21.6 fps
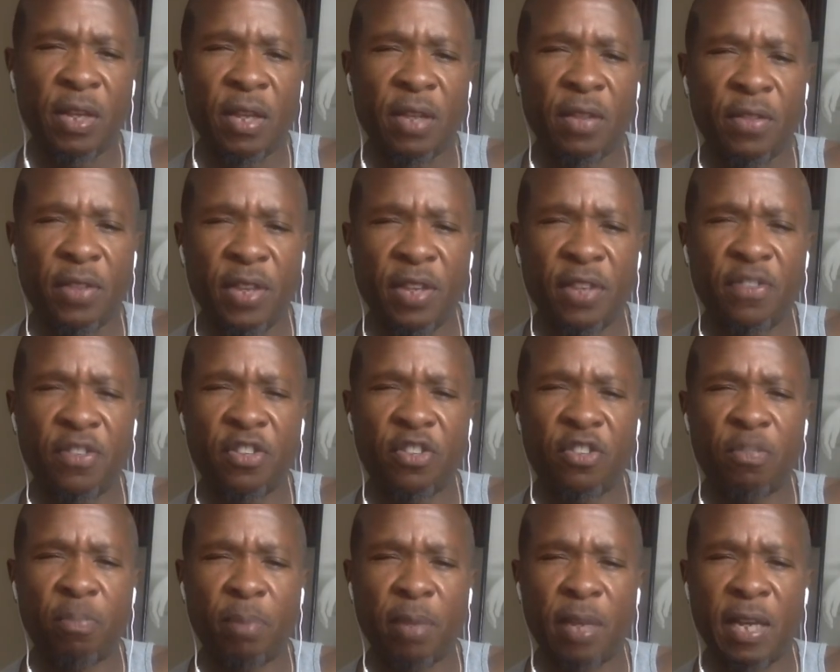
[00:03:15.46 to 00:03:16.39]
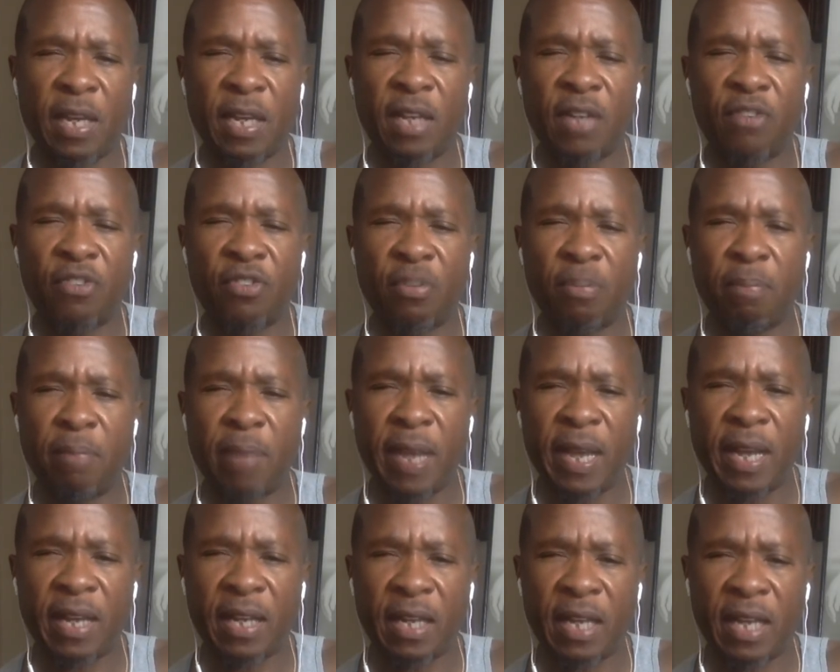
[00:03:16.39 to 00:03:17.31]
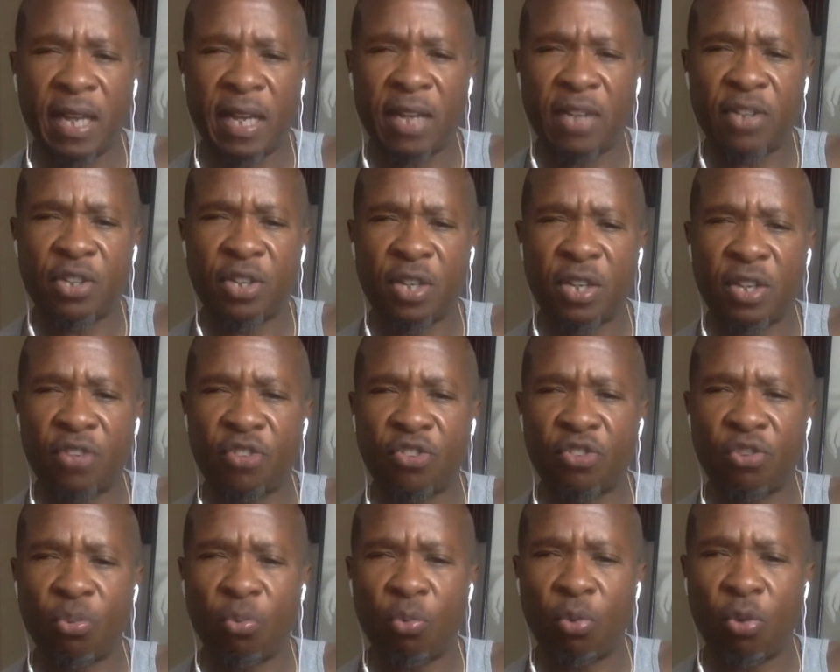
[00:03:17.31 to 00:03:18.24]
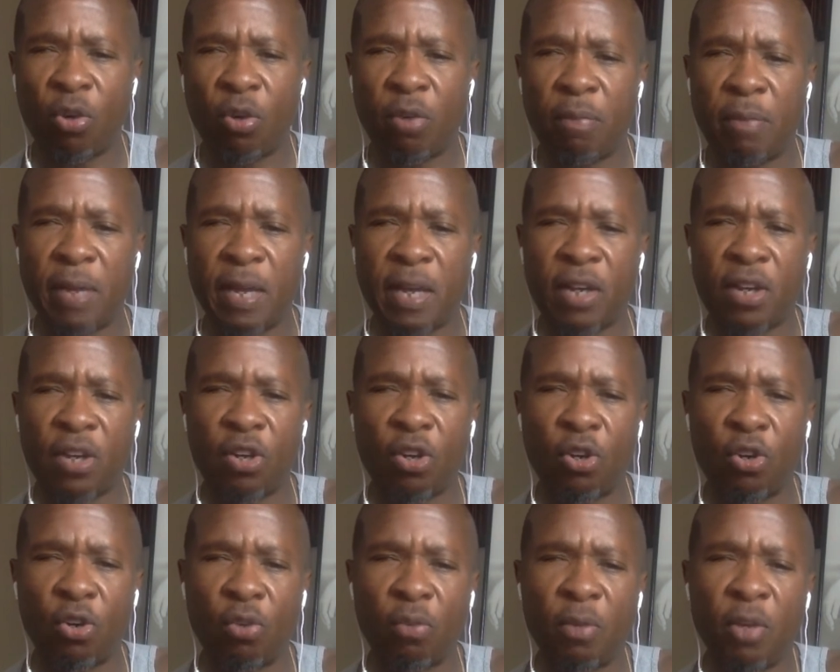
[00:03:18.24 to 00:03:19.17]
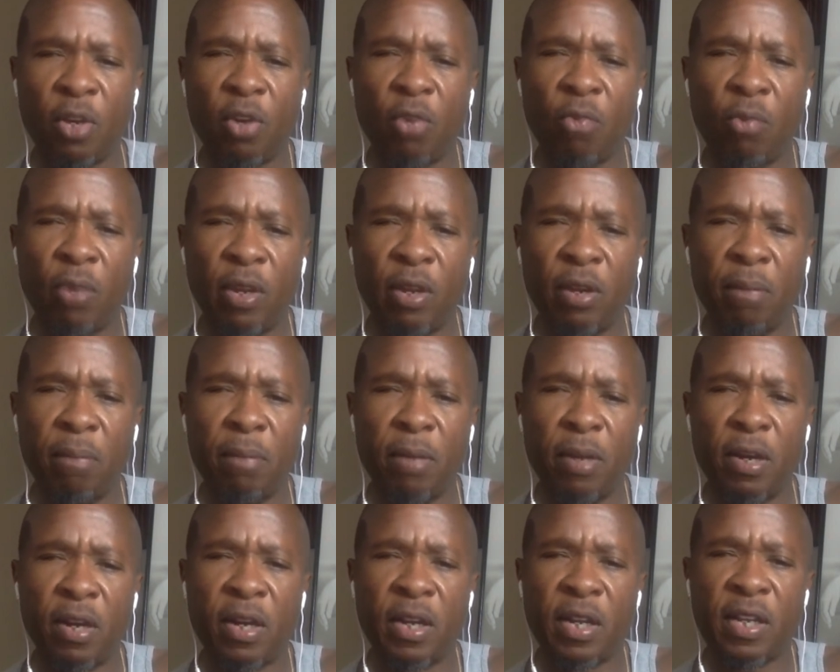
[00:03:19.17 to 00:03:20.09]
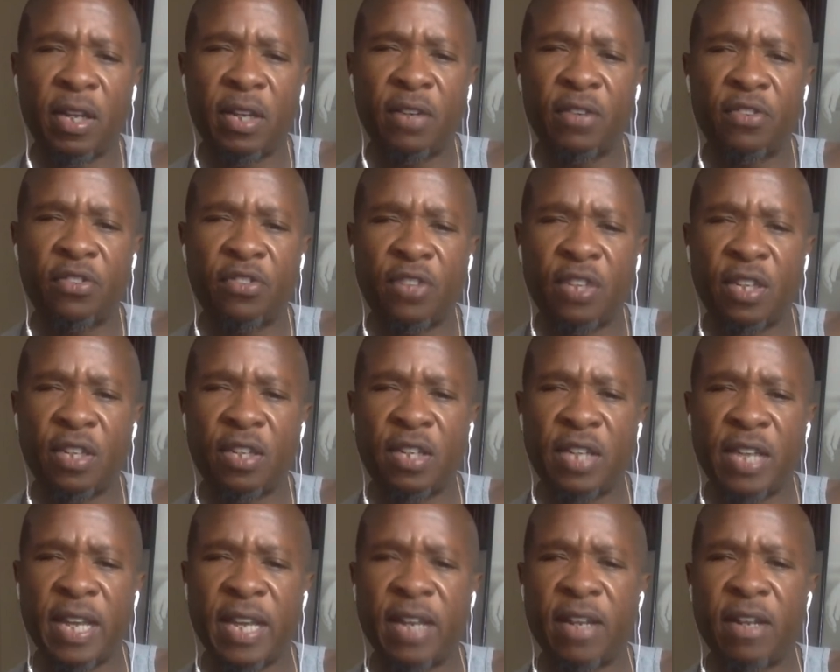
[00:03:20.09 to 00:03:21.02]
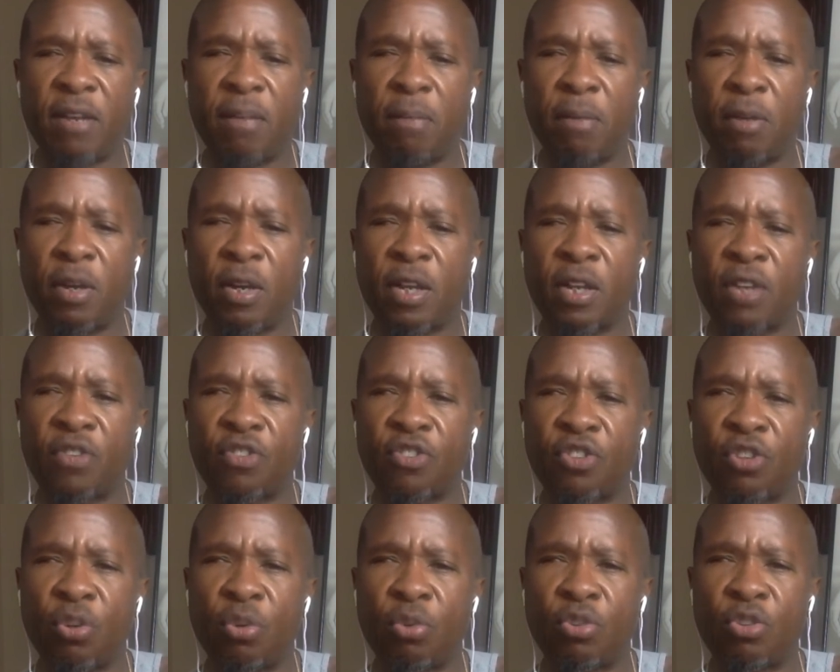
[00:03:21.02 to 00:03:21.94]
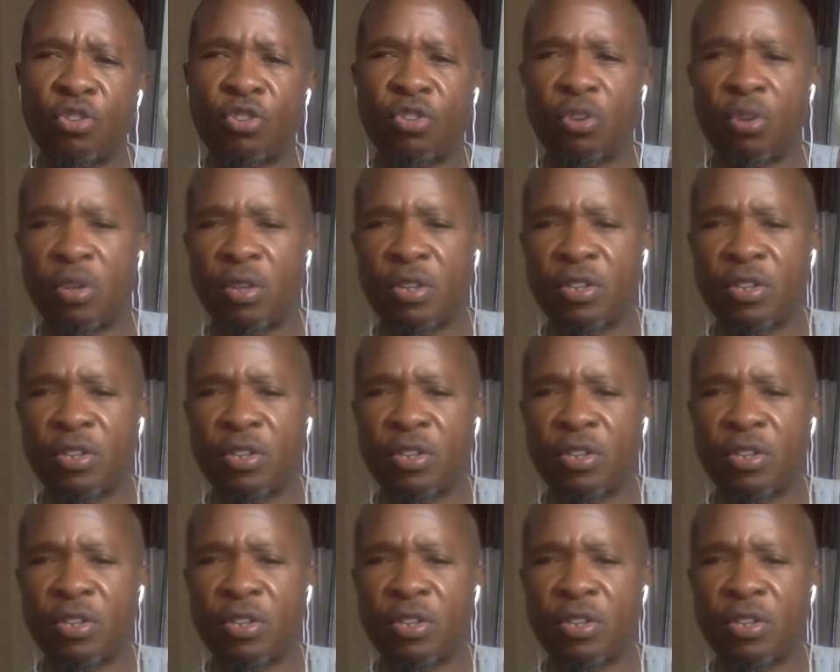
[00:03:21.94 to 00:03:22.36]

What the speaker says: This explains the backlash against the war back home when Americans see dead American soldiers on